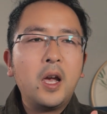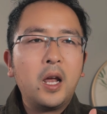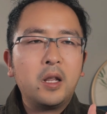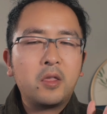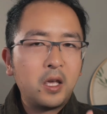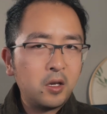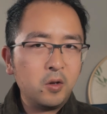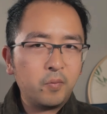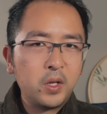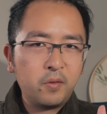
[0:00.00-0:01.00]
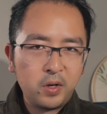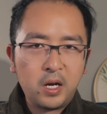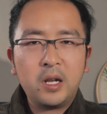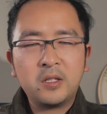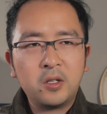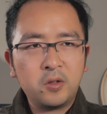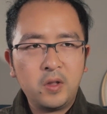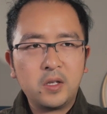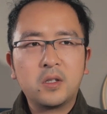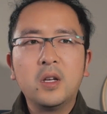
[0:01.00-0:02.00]
And thank you if you are listening to
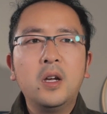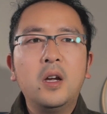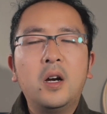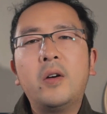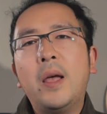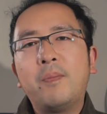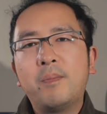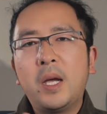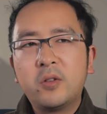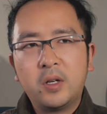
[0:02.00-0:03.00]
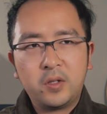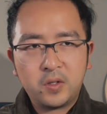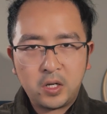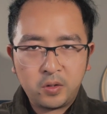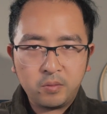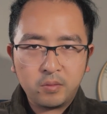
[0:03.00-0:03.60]
this. All right, back to our discussion.